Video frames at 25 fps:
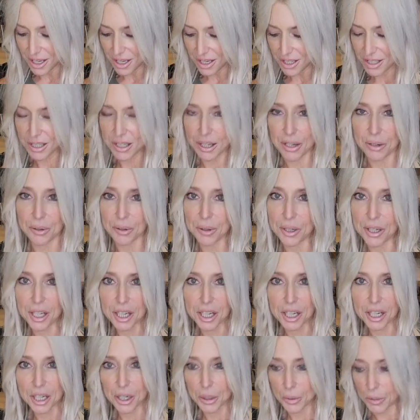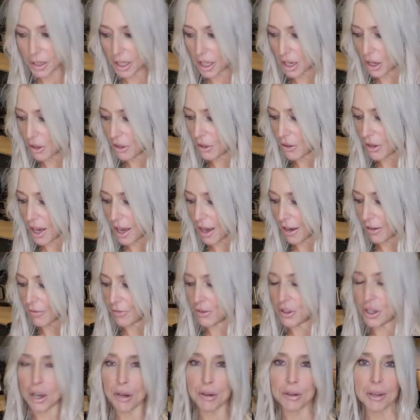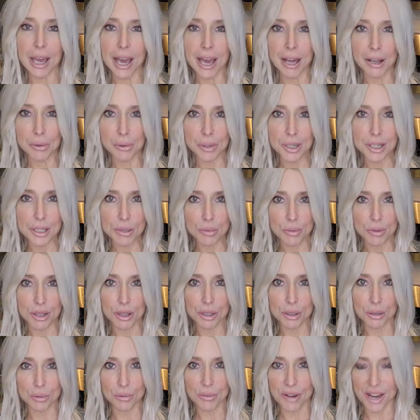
So here we go. You have no calories with your